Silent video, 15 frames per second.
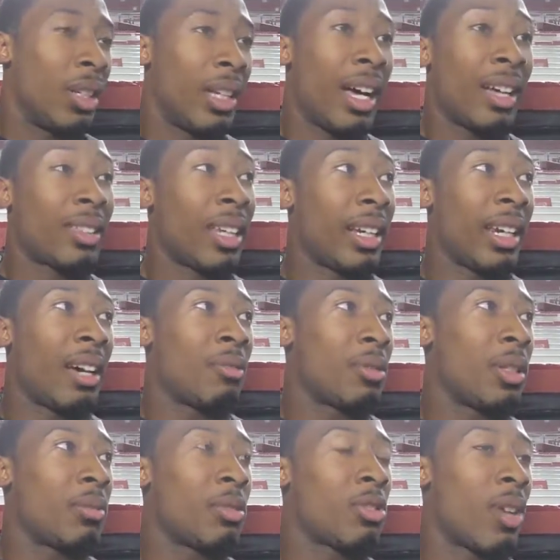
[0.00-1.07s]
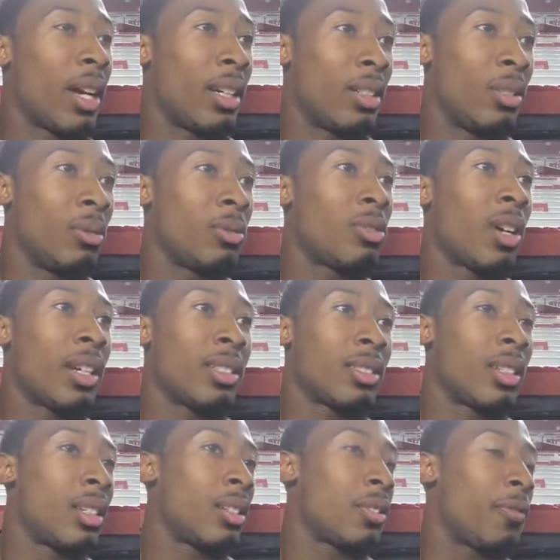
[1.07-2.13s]
I think that was what he was trying to do, try
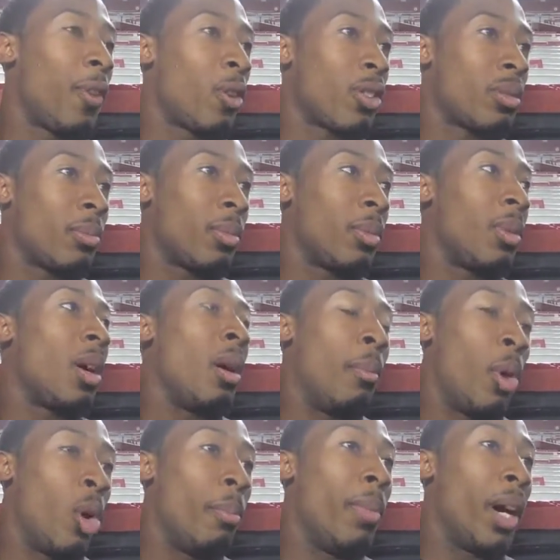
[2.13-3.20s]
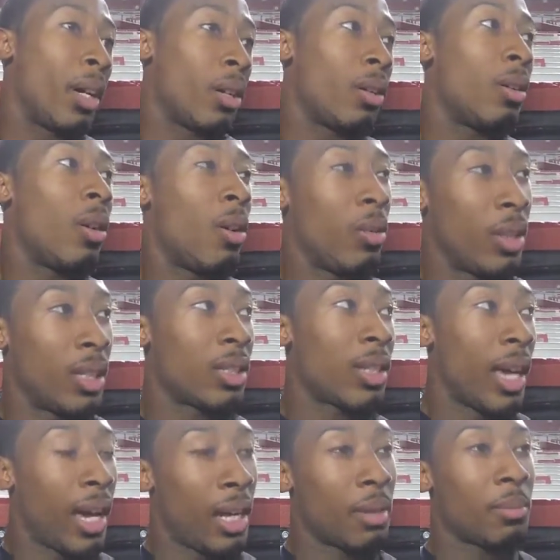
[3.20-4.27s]
to get us focused more better on this
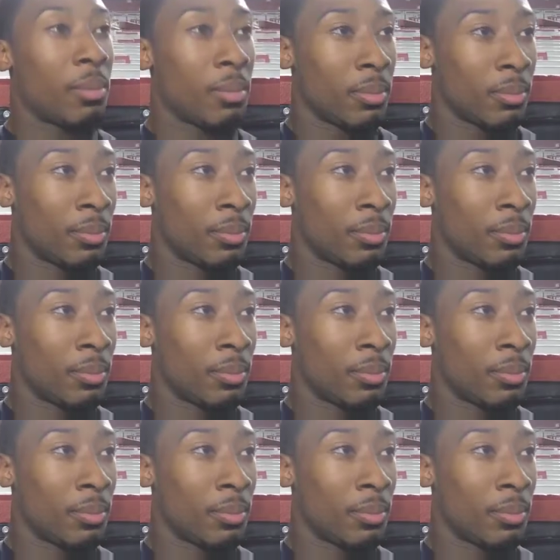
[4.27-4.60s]
game.